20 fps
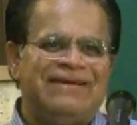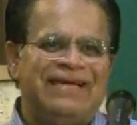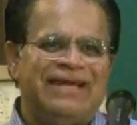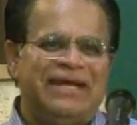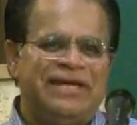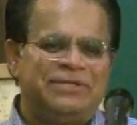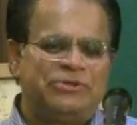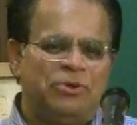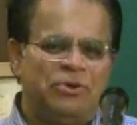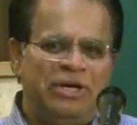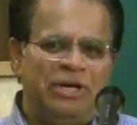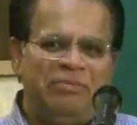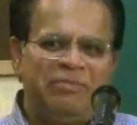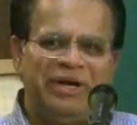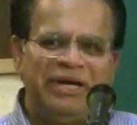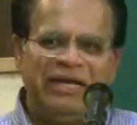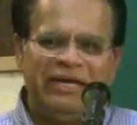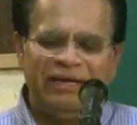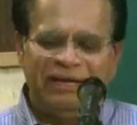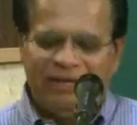And it is only
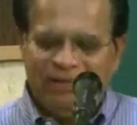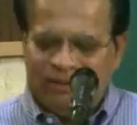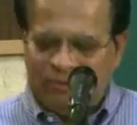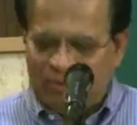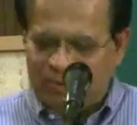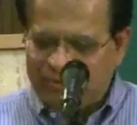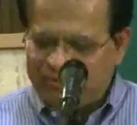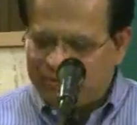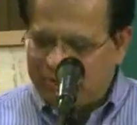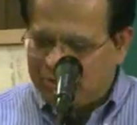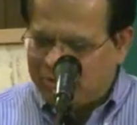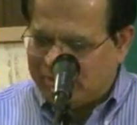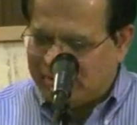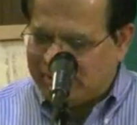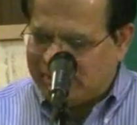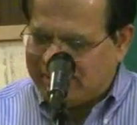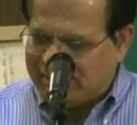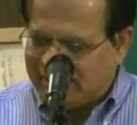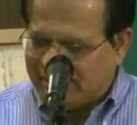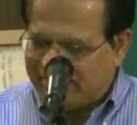by hearing the word of the
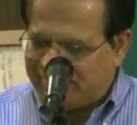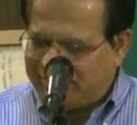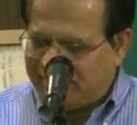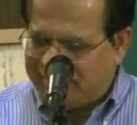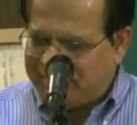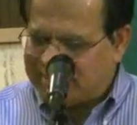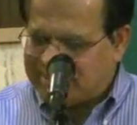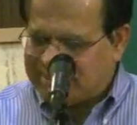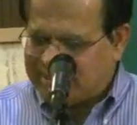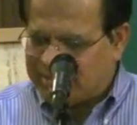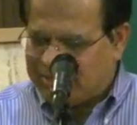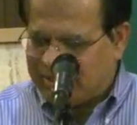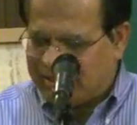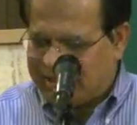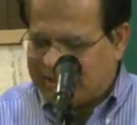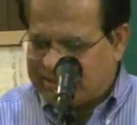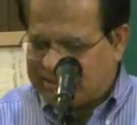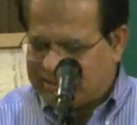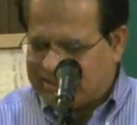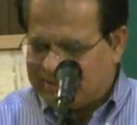Lord that our faith is
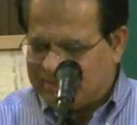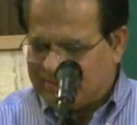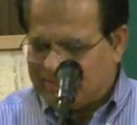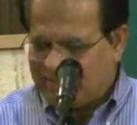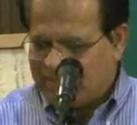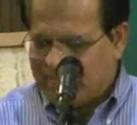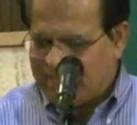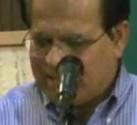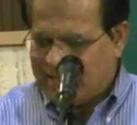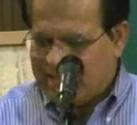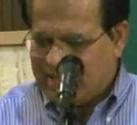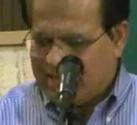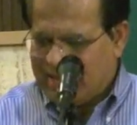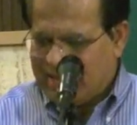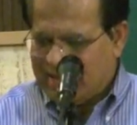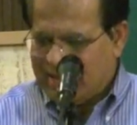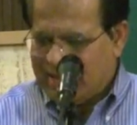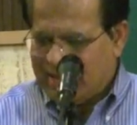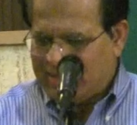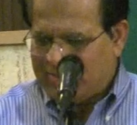increased
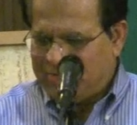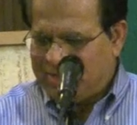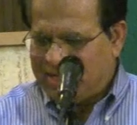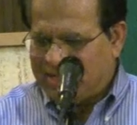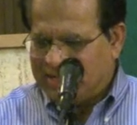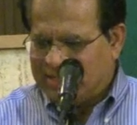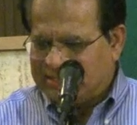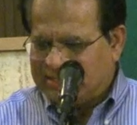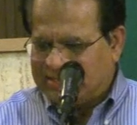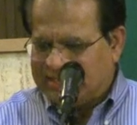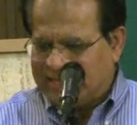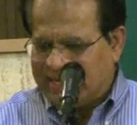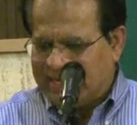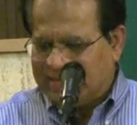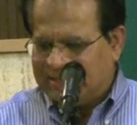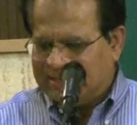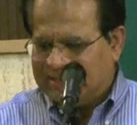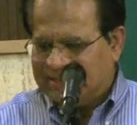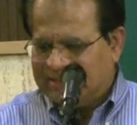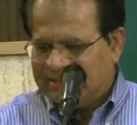and we
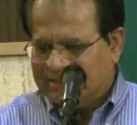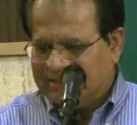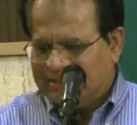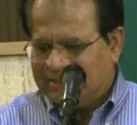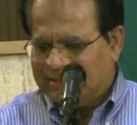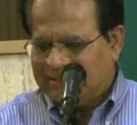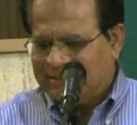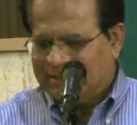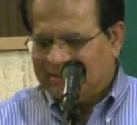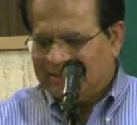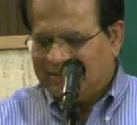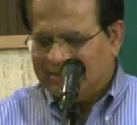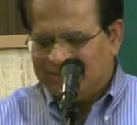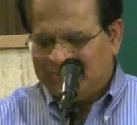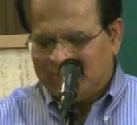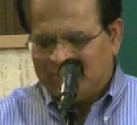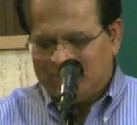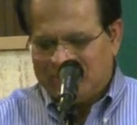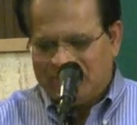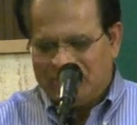understand
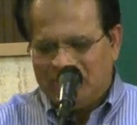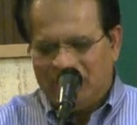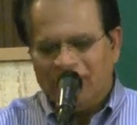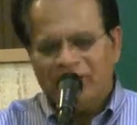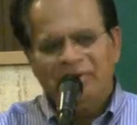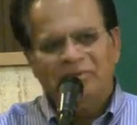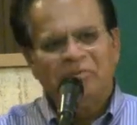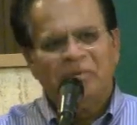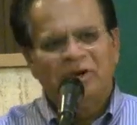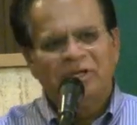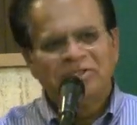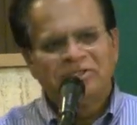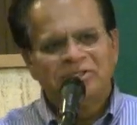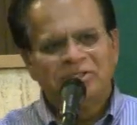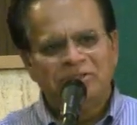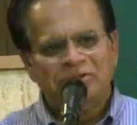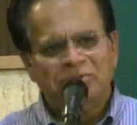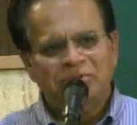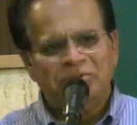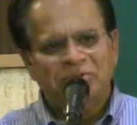what God wants
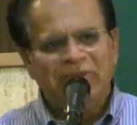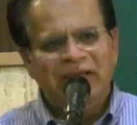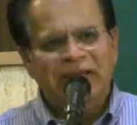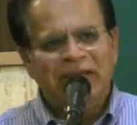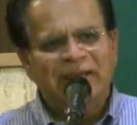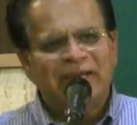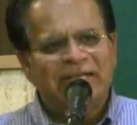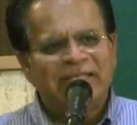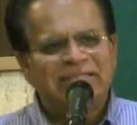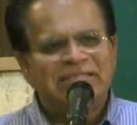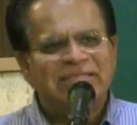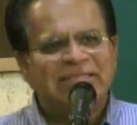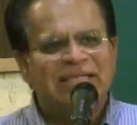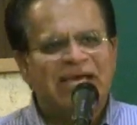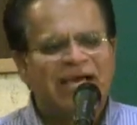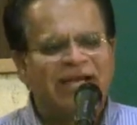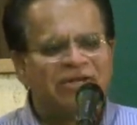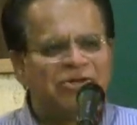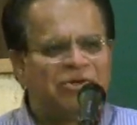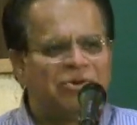to do in
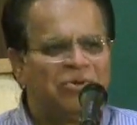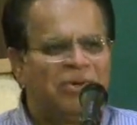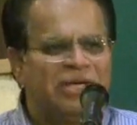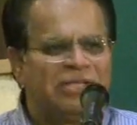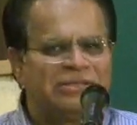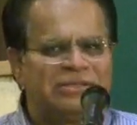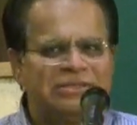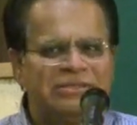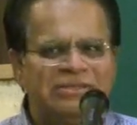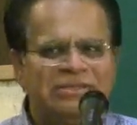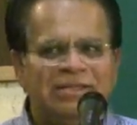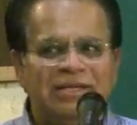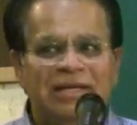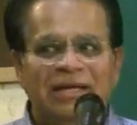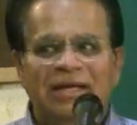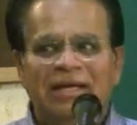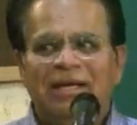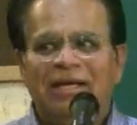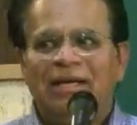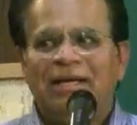us and through us.
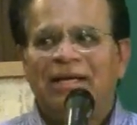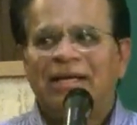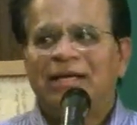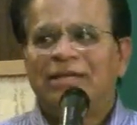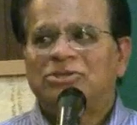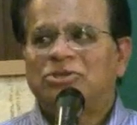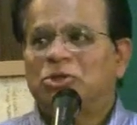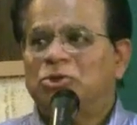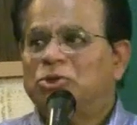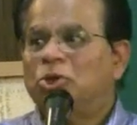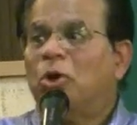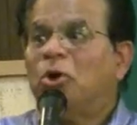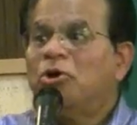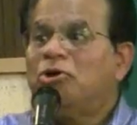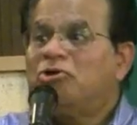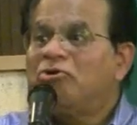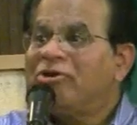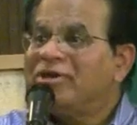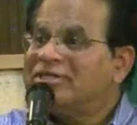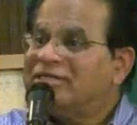So
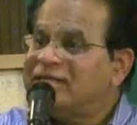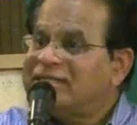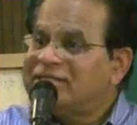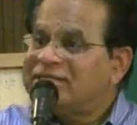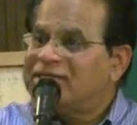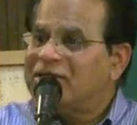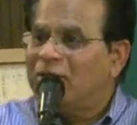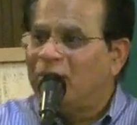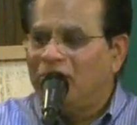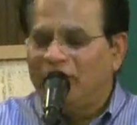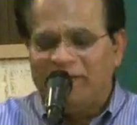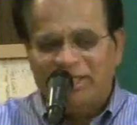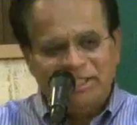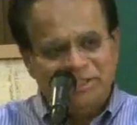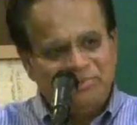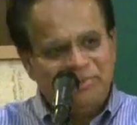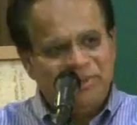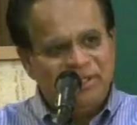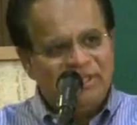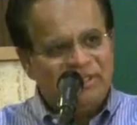don't resist the Holy
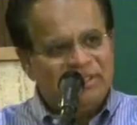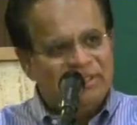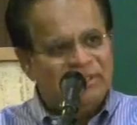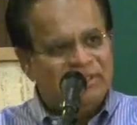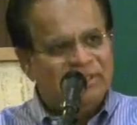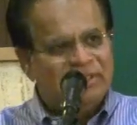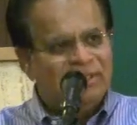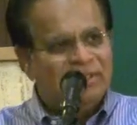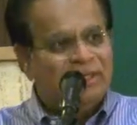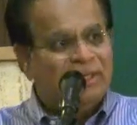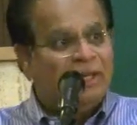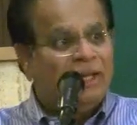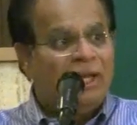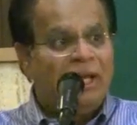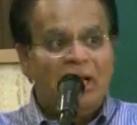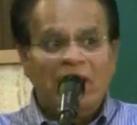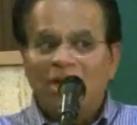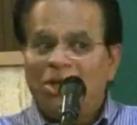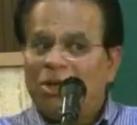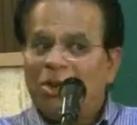Spirit.
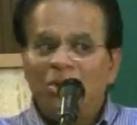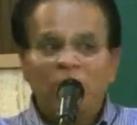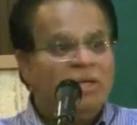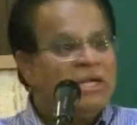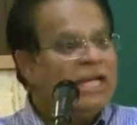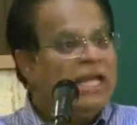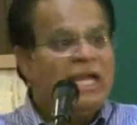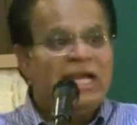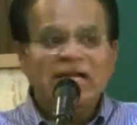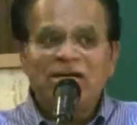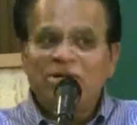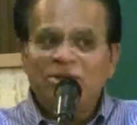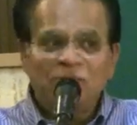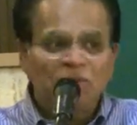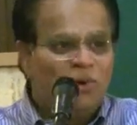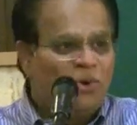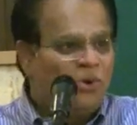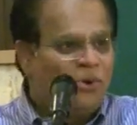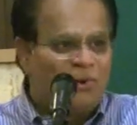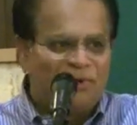Don't
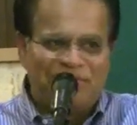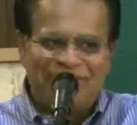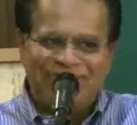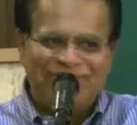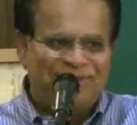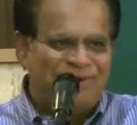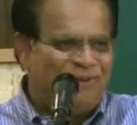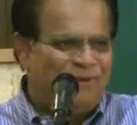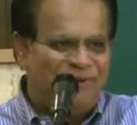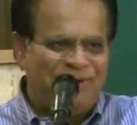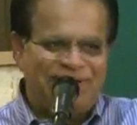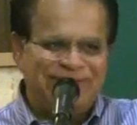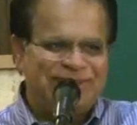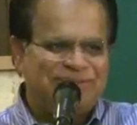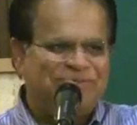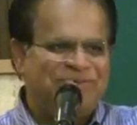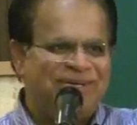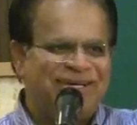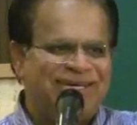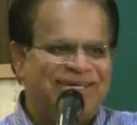ignore the Holy
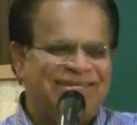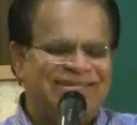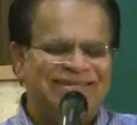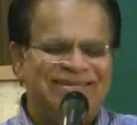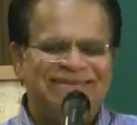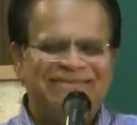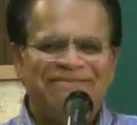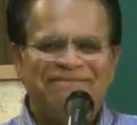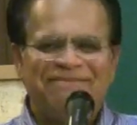Spirit.